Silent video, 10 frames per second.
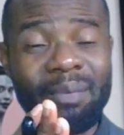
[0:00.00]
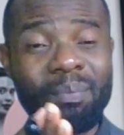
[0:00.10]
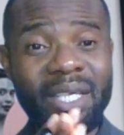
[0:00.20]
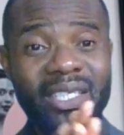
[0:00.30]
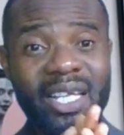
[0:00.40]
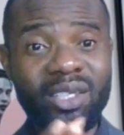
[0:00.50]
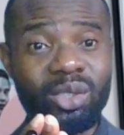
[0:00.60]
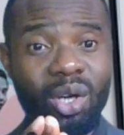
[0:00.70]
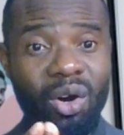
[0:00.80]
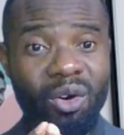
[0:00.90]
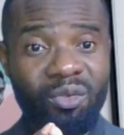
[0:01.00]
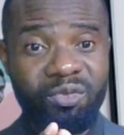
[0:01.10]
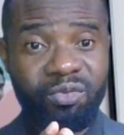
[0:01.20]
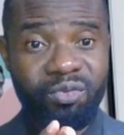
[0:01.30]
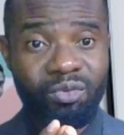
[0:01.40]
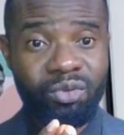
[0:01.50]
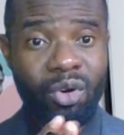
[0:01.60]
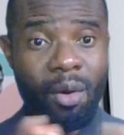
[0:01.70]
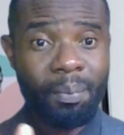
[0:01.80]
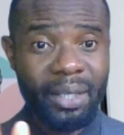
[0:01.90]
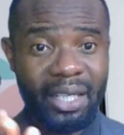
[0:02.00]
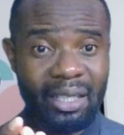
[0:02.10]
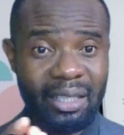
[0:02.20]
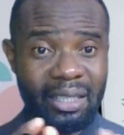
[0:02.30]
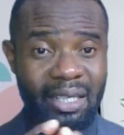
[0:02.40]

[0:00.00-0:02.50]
business of robbery